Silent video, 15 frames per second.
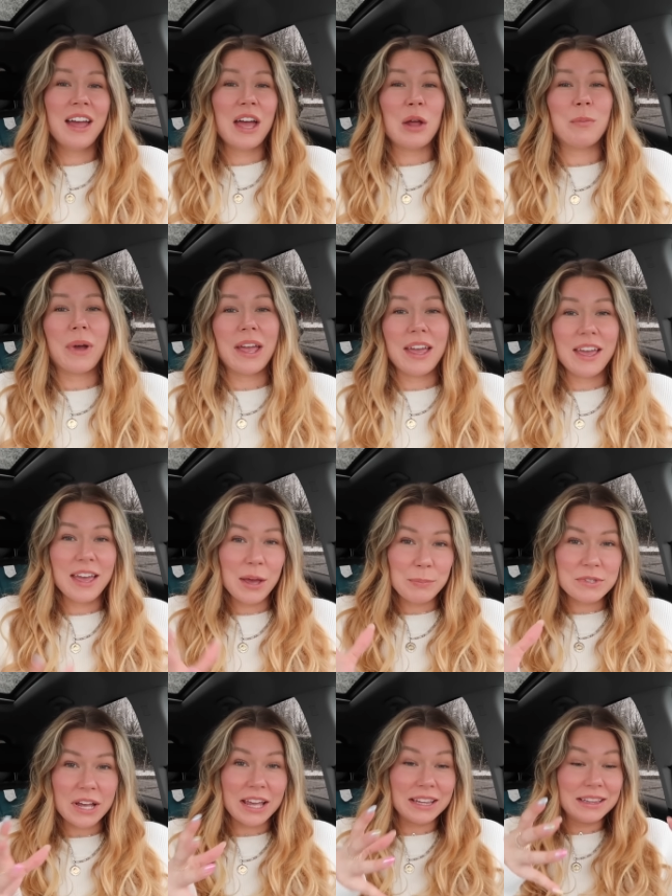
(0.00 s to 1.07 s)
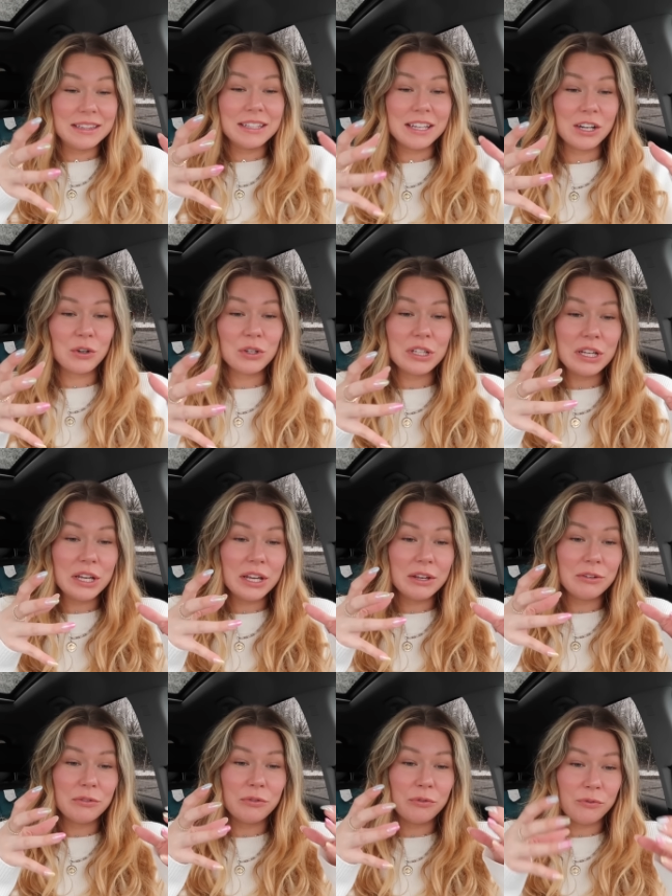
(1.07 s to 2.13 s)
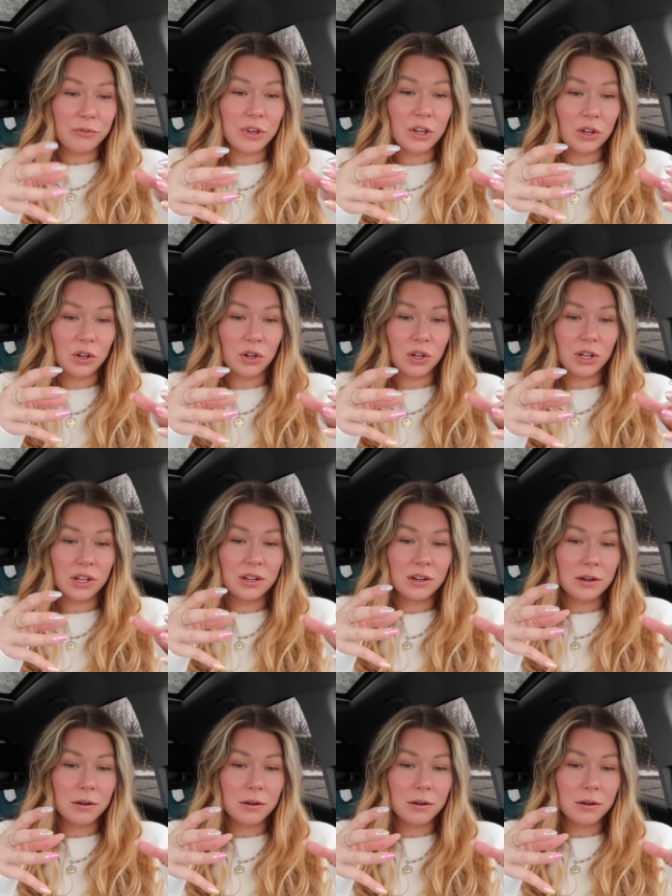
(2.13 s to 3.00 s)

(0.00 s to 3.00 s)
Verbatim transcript: And my hips, I literally feel